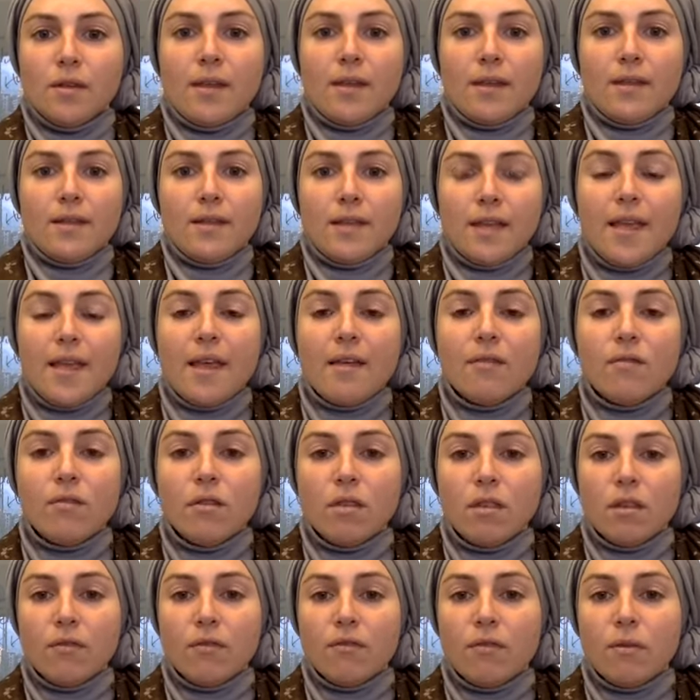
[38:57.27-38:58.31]
taking
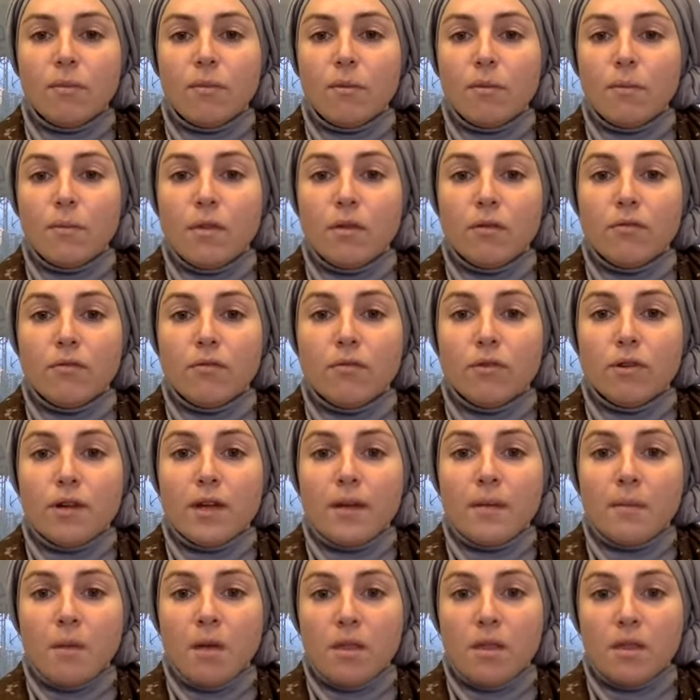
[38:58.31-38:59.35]
everything from the mother for nine
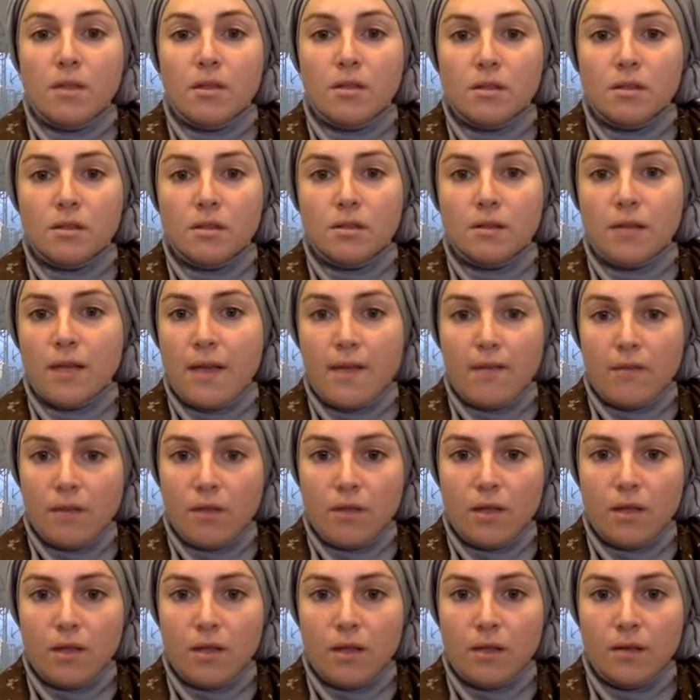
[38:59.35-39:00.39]
months,
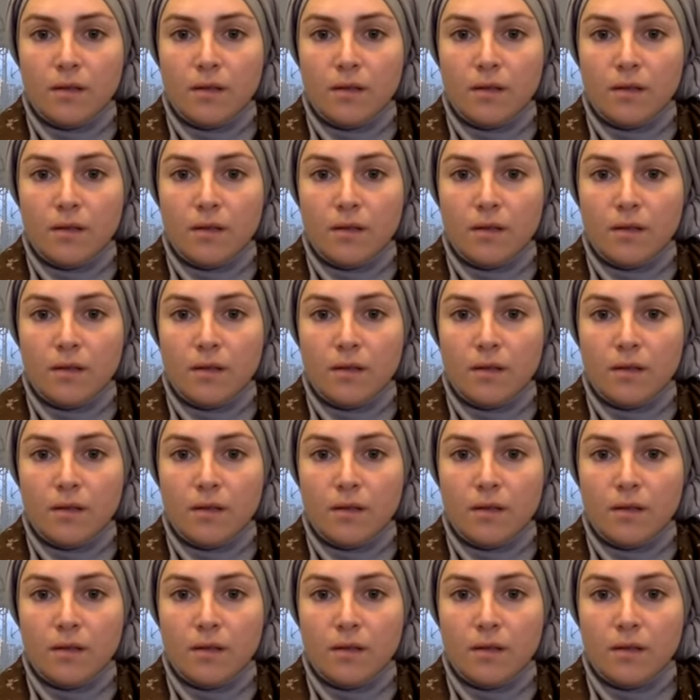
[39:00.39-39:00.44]
everything,